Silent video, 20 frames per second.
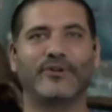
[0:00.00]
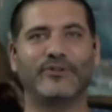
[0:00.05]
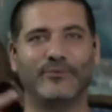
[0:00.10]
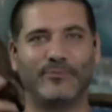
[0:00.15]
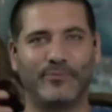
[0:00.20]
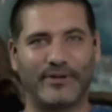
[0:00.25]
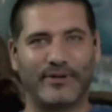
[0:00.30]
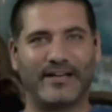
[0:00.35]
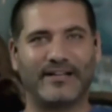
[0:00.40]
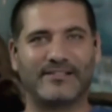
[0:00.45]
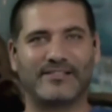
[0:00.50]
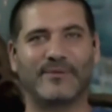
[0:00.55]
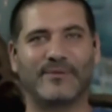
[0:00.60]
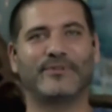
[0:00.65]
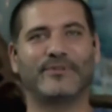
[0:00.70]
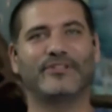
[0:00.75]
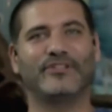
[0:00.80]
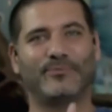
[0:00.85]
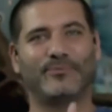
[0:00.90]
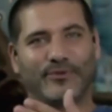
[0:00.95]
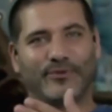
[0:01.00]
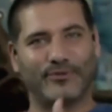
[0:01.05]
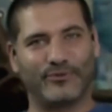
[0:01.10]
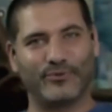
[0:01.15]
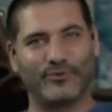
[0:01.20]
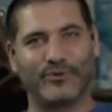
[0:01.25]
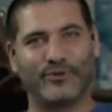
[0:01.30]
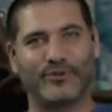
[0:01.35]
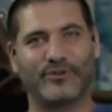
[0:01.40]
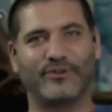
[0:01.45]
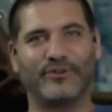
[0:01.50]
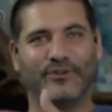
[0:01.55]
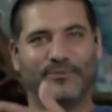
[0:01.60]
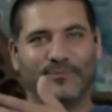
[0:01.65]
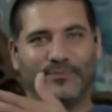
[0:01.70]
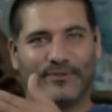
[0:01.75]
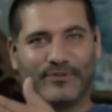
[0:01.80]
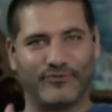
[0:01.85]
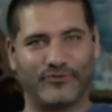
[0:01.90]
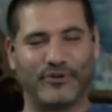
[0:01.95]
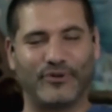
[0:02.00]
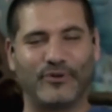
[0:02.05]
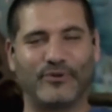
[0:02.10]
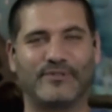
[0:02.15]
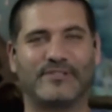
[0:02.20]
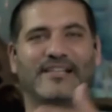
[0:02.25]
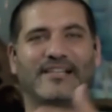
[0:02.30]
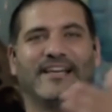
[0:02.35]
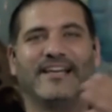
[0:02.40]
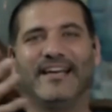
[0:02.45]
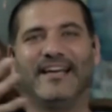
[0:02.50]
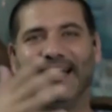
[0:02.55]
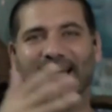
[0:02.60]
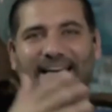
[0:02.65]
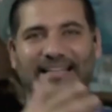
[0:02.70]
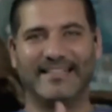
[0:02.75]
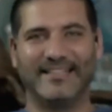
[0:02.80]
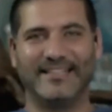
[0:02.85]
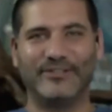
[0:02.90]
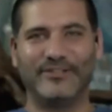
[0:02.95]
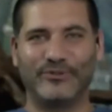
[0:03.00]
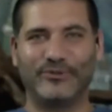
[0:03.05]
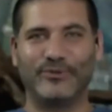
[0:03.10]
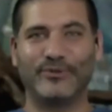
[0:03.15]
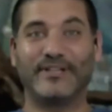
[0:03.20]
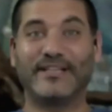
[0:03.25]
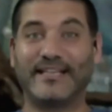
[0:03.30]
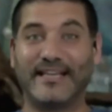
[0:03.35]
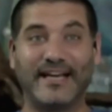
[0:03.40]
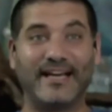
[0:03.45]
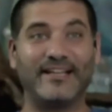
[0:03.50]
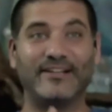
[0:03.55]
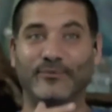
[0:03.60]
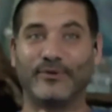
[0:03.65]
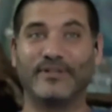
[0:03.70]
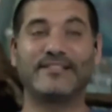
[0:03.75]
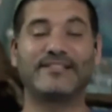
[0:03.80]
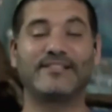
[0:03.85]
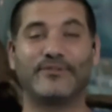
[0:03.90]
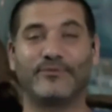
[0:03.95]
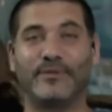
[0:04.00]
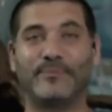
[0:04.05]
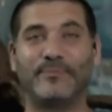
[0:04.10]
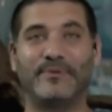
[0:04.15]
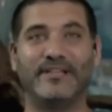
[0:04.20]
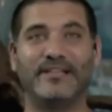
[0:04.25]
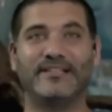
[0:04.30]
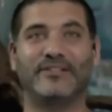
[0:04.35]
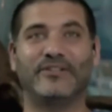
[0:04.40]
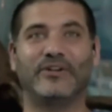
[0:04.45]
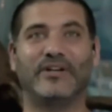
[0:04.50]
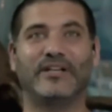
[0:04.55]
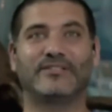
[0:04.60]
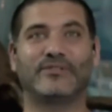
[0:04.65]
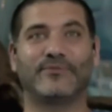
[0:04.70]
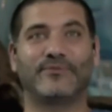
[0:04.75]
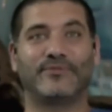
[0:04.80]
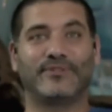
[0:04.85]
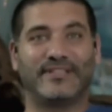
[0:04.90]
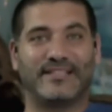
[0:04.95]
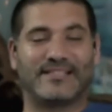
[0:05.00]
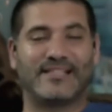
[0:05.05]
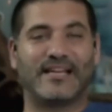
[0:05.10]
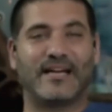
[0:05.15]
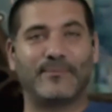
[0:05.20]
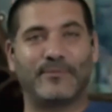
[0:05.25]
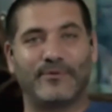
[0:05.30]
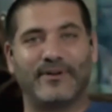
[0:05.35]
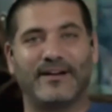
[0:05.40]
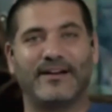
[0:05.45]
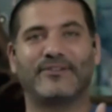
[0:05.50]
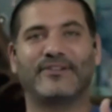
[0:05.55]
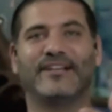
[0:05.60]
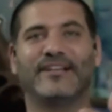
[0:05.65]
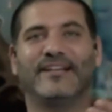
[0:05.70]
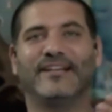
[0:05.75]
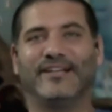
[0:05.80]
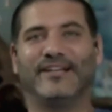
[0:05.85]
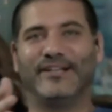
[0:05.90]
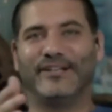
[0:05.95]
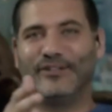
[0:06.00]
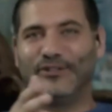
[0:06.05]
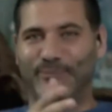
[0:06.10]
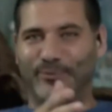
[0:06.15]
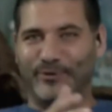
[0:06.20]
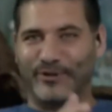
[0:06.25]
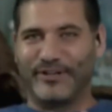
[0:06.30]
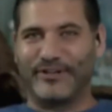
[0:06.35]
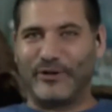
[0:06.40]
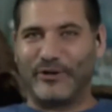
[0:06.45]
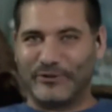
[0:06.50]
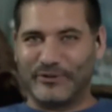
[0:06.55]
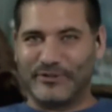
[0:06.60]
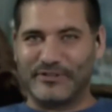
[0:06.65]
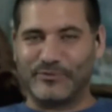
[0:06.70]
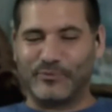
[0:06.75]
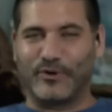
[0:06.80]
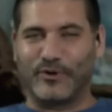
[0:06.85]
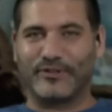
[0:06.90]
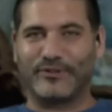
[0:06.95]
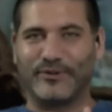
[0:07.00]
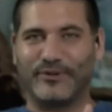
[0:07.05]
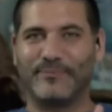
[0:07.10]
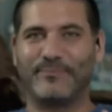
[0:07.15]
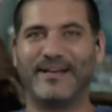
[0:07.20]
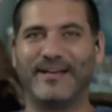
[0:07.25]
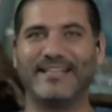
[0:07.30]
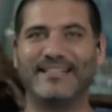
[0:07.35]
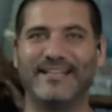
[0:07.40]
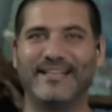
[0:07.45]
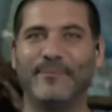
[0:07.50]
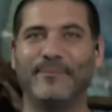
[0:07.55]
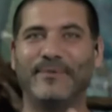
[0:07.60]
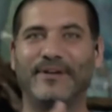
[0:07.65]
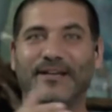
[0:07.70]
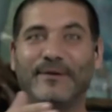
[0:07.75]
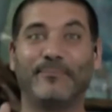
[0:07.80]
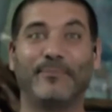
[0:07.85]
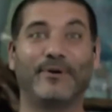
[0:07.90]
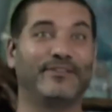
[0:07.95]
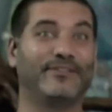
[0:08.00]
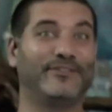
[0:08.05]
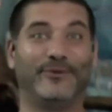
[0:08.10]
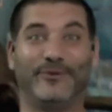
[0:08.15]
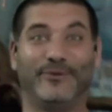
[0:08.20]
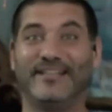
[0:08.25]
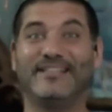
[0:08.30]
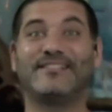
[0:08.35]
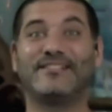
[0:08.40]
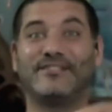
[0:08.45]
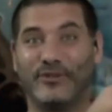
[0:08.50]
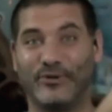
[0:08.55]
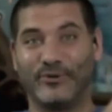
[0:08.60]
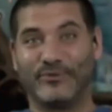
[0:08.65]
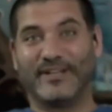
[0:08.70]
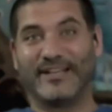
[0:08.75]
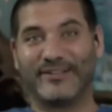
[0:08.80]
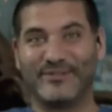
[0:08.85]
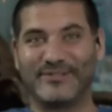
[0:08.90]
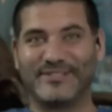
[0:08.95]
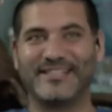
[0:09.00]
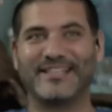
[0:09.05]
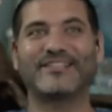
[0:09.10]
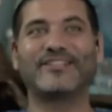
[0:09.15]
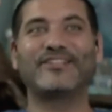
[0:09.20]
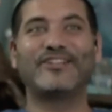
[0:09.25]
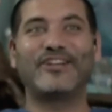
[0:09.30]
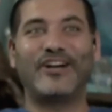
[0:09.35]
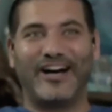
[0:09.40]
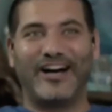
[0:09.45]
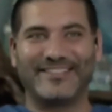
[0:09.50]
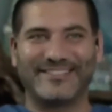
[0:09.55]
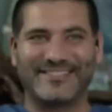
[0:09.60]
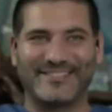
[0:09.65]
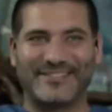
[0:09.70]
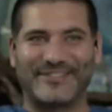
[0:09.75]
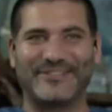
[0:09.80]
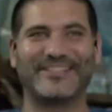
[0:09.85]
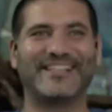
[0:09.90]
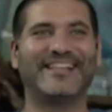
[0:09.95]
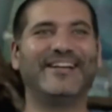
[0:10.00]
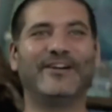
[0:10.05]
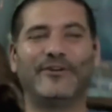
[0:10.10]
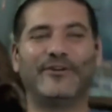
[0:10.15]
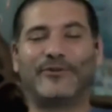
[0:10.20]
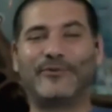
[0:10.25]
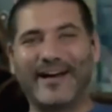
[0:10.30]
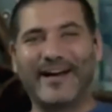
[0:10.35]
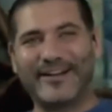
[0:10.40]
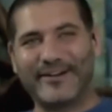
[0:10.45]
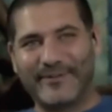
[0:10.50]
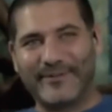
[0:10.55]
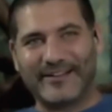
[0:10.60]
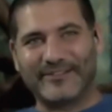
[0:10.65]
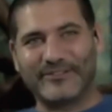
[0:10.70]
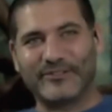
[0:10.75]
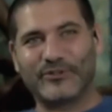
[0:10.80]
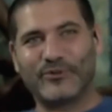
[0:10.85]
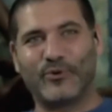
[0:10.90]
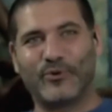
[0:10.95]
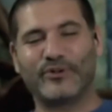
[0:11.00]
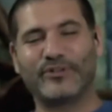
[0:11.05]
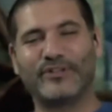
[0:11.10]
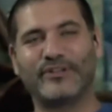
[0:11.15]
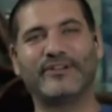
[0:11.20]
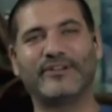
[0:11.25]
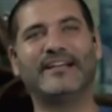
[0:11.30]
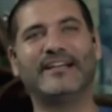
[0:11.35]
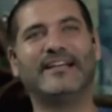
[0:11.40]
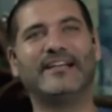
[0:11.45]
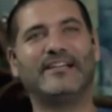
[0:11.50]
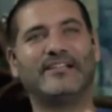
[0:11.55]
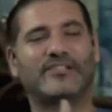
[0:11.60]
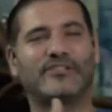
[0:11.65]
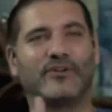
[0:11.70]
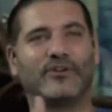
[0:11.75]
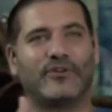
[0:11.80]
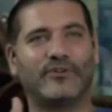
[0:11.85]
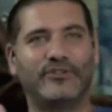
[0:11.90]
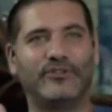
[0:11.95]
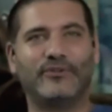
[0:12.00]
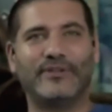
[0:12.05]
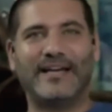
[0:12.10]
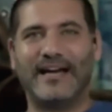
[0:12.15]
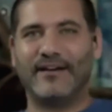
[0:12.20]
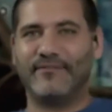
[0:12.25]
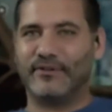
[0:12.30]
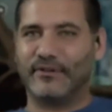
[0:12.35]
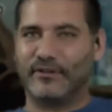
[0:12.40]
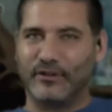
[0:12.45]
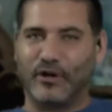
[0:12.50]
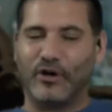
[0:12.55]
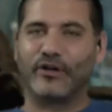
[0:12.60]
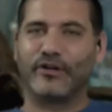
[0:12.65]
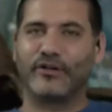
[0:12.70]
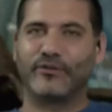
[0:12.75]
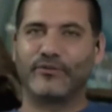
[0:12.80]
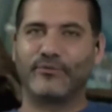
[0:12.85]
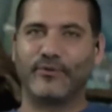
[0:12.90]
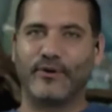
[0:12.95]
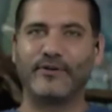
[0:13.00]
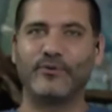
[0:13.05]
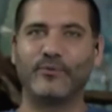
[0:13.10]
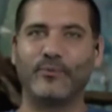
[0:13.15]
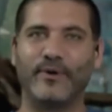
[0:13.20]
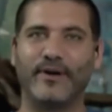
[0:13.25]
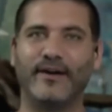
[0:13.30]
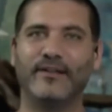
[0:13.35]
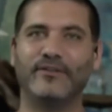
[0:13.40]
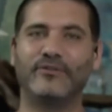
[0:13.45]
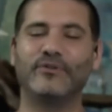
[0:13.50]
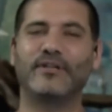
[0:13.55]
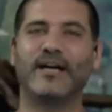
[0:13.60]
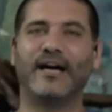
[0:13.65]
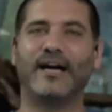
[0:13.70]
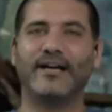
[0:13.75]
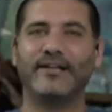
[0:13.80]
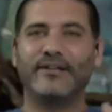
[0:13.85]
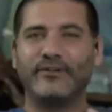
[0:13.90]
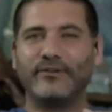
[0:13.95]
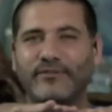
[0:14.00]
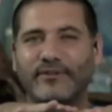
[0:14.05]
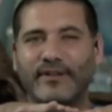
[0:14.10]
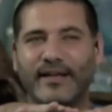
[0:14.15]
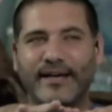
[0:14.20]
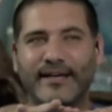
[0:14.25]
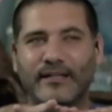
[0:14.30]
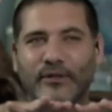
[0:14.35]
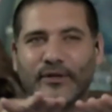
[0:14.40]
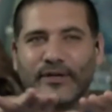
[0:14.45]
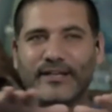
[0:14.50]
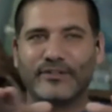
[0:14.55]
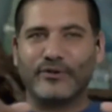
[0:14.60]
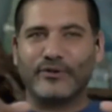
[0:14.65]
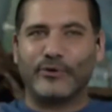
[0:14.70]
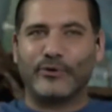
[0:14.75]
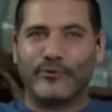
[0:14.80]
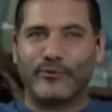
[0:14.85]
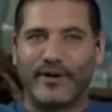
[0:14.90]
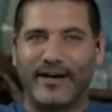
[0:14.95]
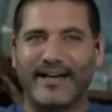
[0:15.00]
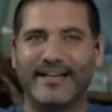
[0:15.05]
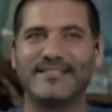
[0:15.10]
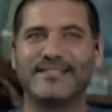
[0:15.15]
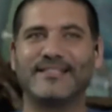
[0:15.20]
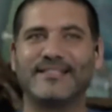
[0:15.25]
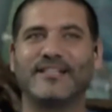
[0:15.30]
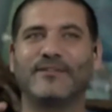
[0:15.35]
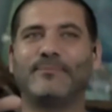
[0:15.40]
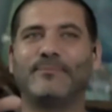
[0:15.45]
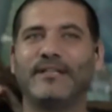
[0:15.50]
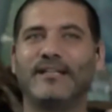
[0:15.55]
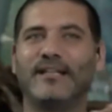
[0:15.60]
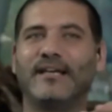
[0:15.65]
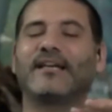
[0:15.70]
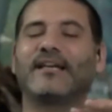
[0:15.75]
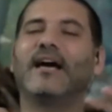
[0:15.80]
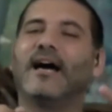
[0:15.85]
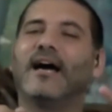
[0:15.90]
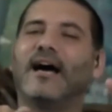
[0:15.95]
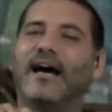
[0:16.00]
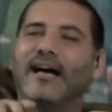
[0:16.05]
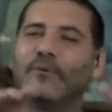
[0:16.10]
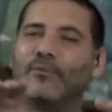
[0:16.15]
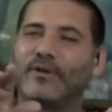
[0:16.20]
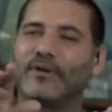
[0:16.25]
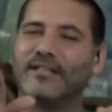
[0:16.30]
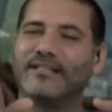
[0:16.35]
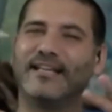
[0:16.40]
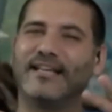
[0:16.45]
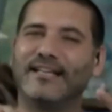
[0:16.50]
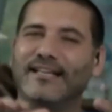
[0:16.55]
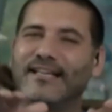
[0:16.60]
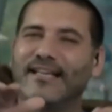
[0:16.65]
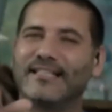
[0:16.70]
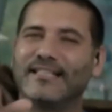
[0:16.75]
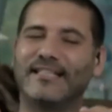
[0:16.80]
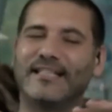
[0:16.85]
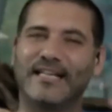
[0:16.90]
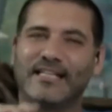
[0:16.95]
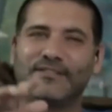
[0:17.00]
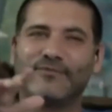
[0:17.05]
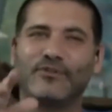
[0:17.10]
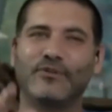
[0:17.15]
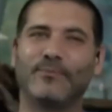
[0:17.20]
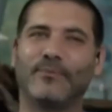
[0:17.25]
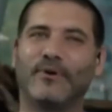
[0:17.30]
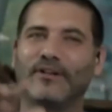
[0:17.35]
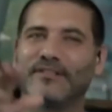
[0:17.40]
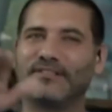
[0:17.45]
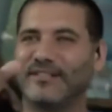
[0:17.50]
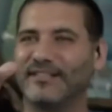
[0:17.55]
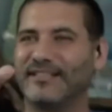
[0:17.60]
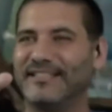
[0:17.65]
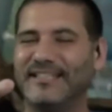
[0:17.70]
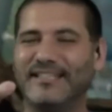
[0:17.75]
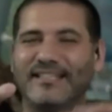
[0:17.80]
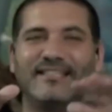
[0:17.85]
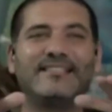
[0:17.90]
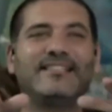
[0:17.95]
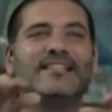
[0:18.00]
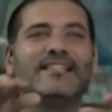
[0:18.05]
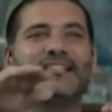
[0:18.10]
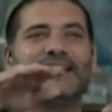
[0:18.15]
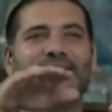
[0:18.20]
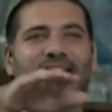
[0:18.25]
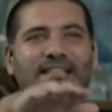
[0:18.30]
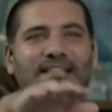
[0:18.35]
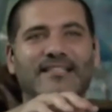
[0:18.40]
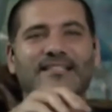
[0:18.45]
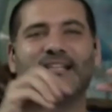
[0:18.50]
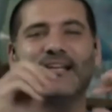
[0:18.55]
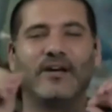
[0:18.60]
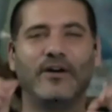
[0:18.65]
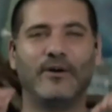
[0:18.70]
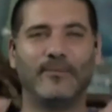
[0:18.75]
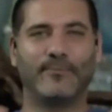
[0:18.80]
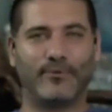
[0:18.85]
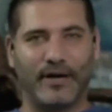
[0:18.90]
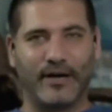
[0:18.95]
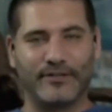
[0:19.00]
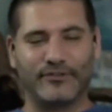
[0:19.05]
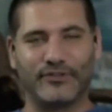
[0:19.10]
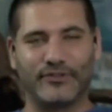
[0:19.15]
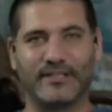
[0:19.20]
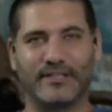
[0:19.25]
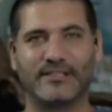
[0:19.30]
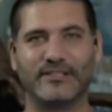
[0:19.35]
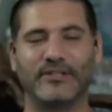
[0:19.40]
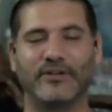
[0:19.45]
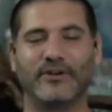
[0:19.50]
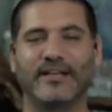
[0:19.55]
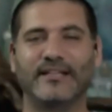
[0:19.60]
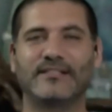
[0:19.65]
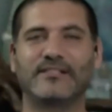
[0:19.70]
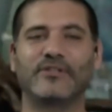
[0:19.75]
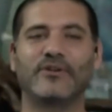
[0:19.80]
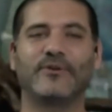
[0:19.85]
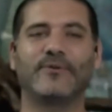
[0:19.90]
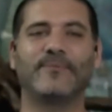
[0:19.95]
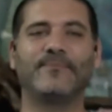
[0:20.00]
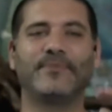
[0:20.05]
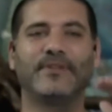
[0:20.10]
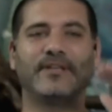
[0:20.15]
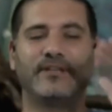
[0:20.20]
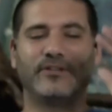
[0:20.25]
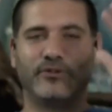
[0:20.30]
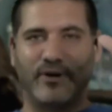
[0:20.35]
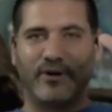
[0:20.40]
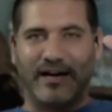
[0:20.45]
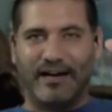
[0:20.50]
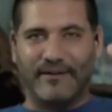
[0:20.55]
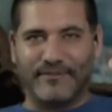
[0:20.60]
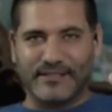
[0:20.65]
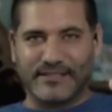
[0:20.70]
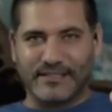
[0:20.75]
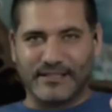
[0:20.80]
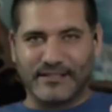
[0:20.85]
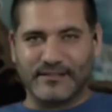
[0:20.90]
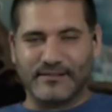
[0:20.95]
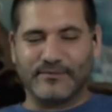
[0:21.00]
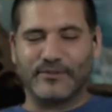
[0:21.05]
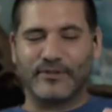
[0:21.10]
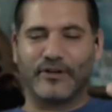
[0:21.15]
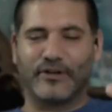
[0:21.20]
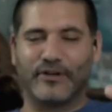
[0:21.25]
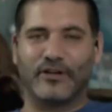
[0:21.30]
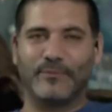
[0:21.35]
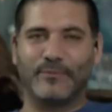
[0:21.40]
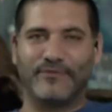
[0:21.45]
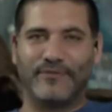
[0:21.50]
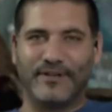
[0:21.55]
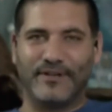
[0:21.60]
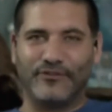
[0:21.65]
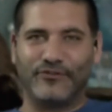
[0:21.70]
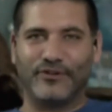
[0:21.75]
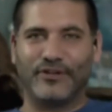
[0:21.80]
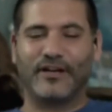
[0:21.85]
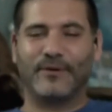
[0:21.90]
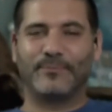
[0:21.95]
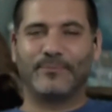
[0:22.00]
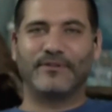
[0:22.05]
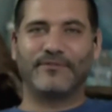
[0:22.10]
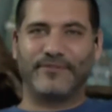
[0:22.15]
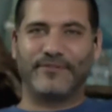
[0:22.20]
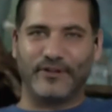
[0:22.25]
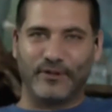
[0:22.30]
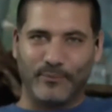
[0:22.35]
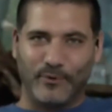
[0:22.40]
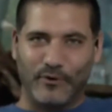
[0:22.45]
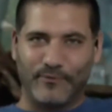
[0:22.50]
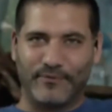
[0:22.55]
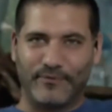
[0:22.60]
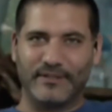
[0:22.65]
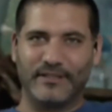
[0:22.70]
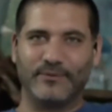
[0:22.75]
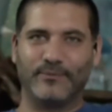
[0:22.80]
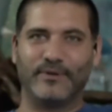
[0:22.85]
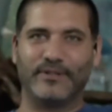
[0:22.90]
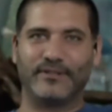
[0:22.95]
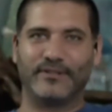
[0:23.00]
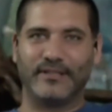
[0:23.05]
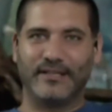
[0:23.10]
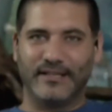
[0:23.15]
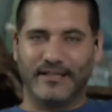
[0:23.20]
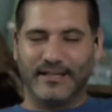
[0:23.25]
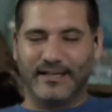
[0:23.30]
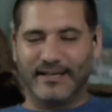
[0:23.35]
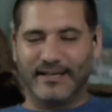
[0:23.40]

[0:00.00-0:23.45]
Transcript: You put out something, you put a tour or you put shows, and then you do it again, rinse and repeat. And so for this time around, you put in all this work during the pandemic, but there is no, like you said, concert right around the corner. So you have a longer runway to kind of like look at the horizon and be like, I want to dedicate the next few months on these projects, and so you're obviously going to be finishing up the film, hopefully with